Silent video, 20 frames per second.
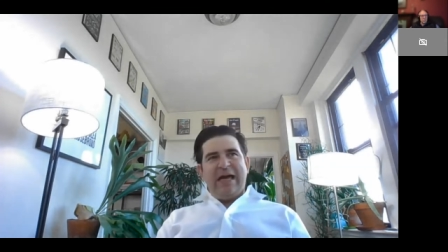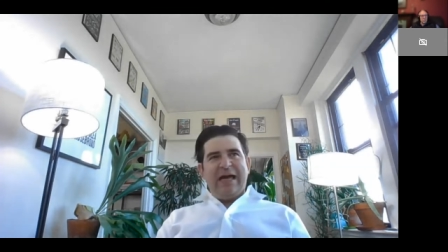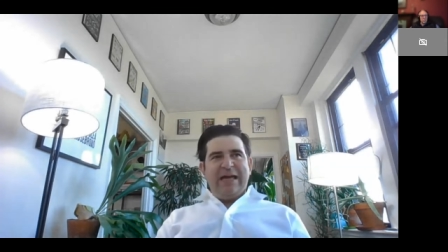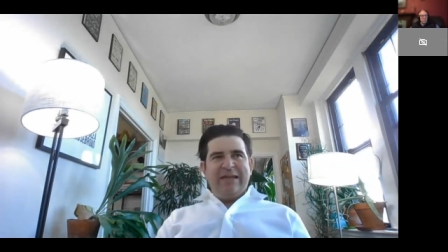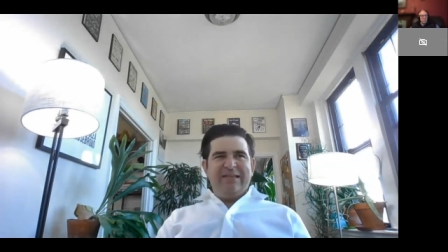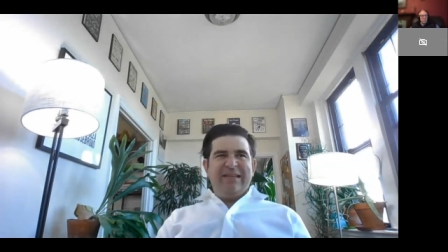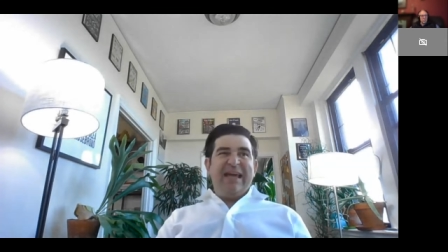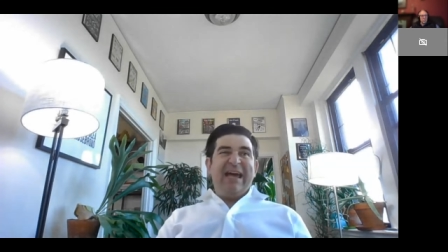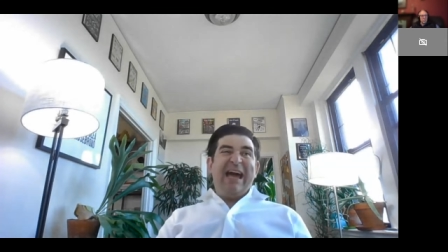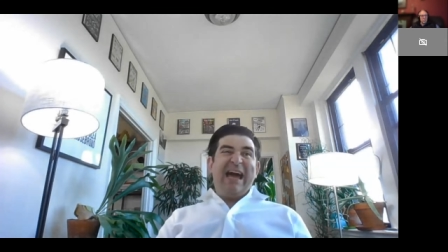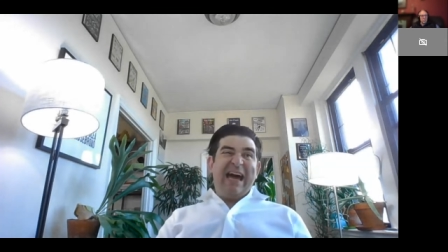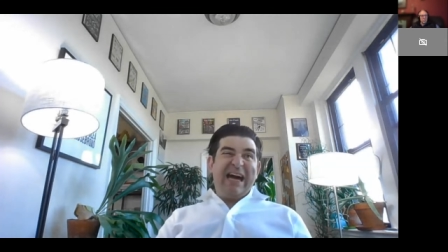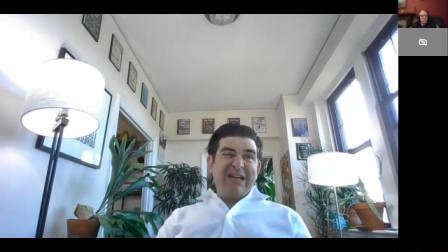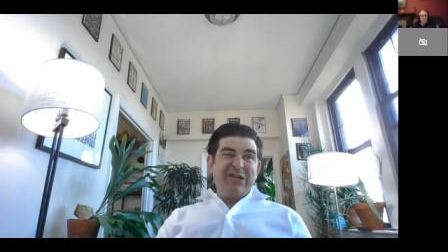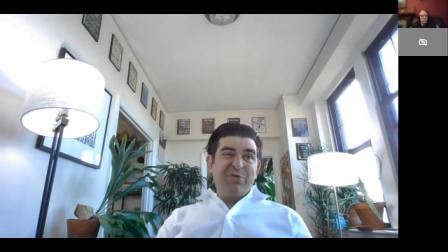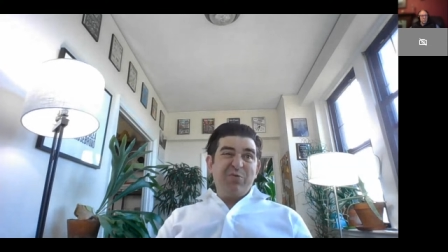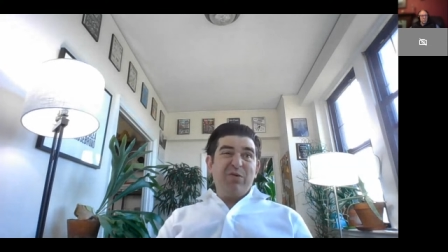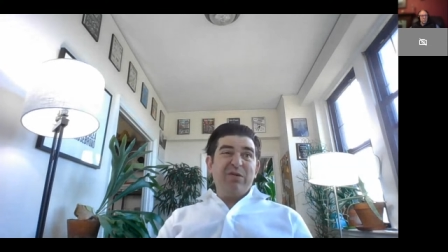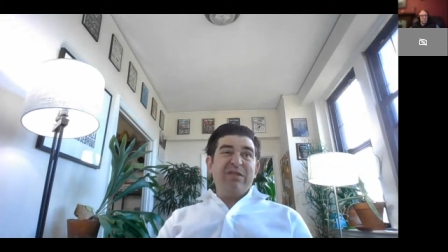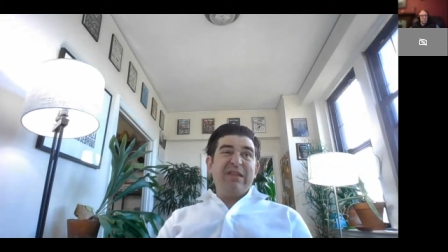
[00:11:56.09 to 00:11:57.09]
as the
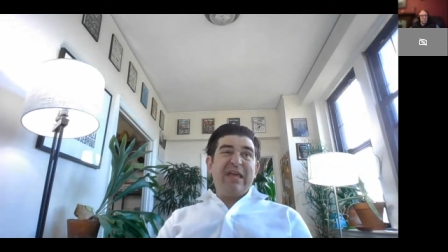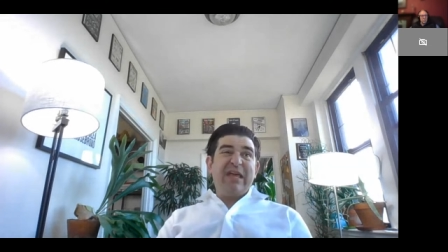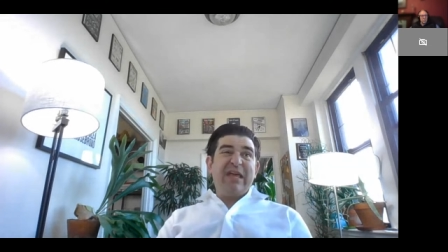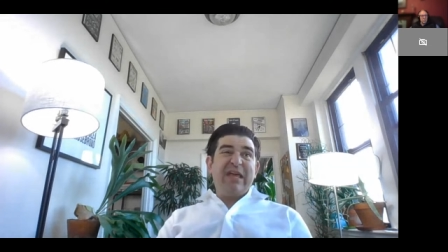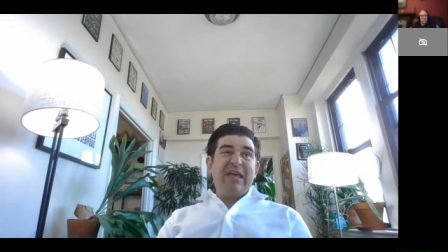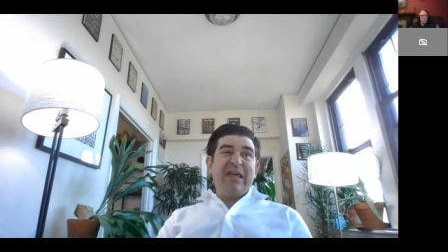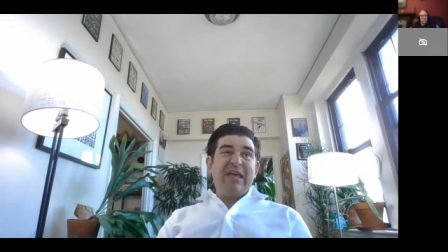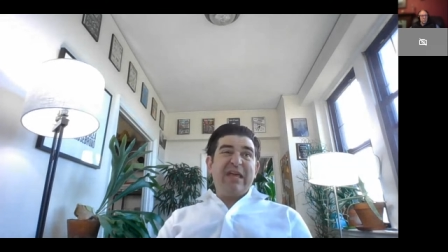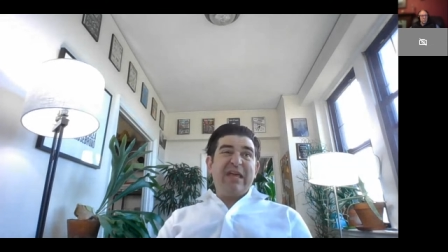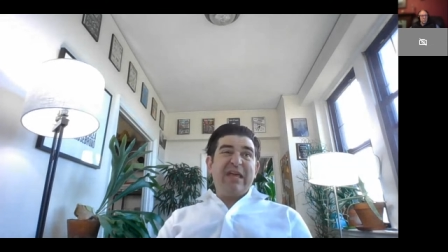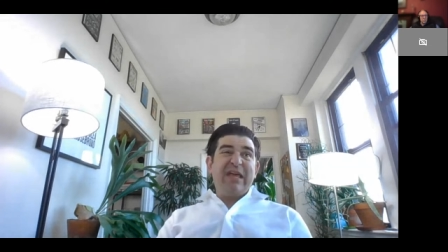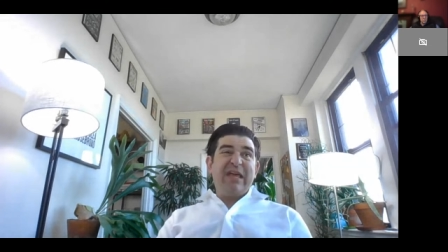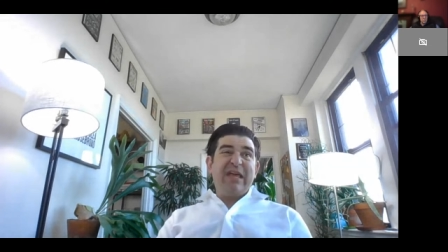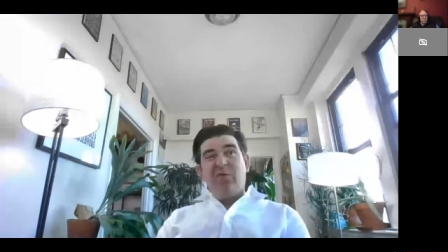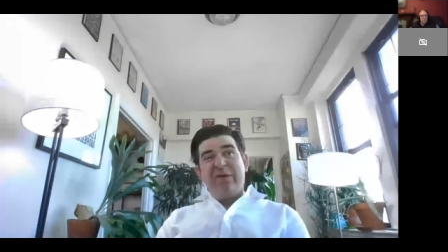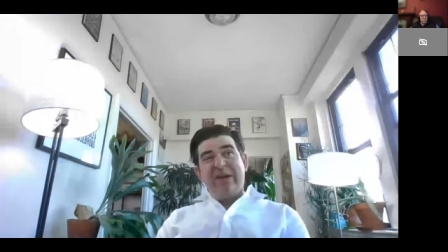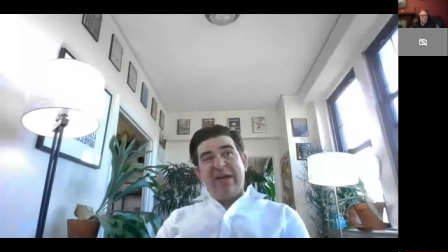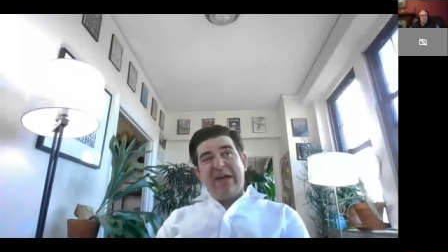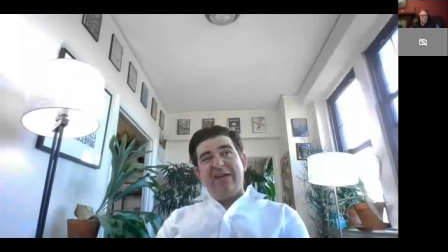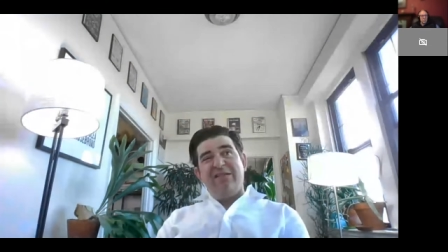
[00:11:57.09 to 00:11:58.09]
actual nature of
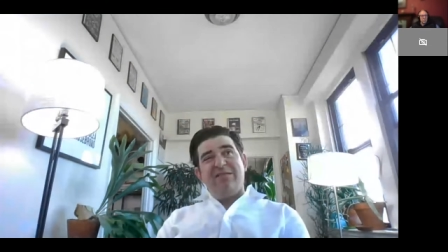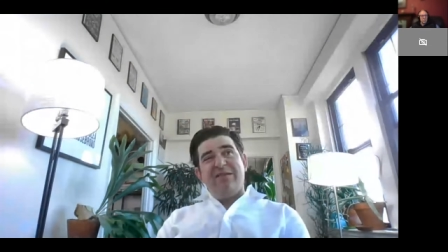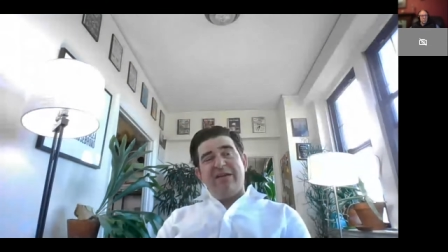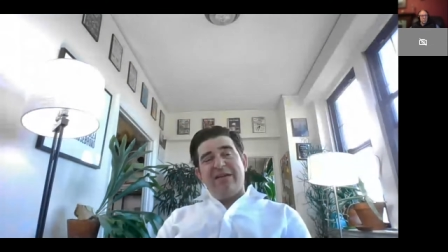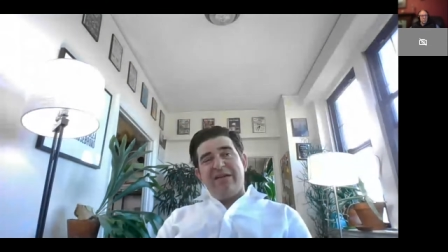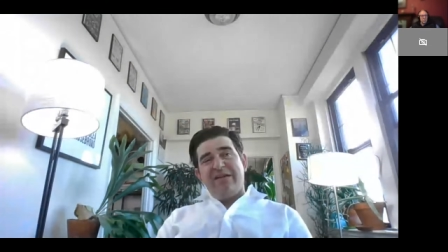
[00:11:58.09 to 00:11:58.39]
coding,